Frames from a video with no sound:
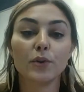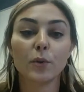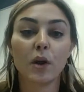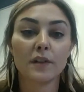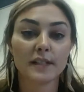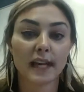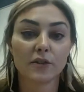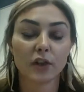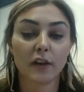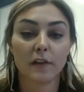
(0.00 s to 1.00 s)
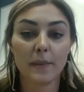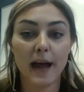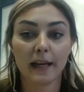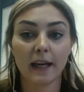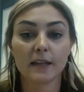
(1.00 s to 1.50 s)
do all the scheduling on the
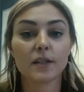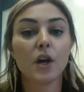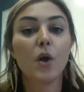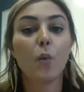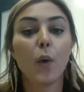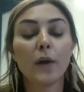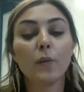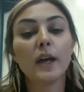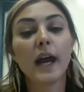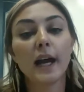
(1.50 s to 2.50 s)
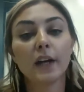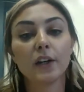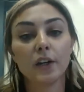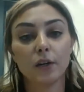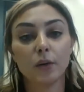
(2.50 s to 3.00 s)
back end. When we hire
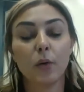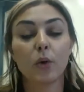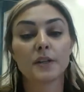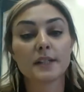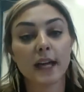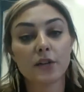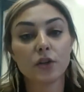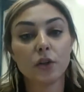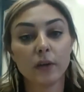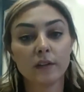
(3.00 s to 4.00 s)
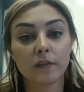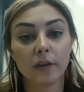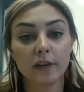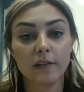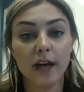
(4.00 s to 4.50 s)
you or schedule you in for
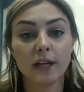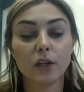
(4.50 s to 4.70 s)
an event,